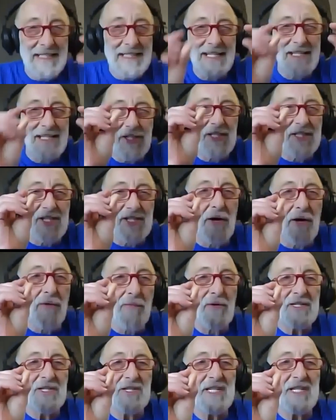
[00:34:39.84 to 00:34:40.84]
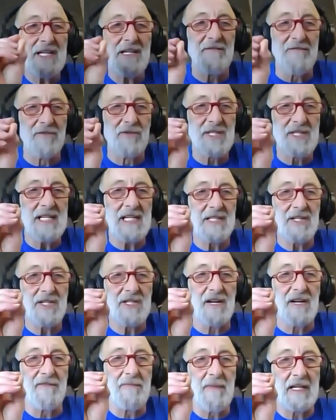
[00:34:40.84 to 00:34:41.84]
and it's just so pristine for seeing
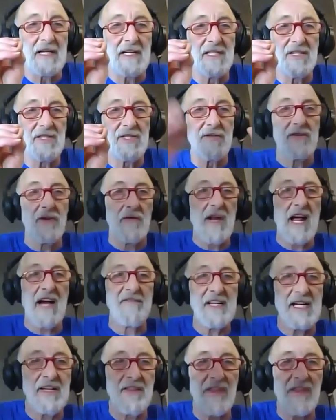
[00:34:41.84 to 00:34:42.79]
stuff because you don't have any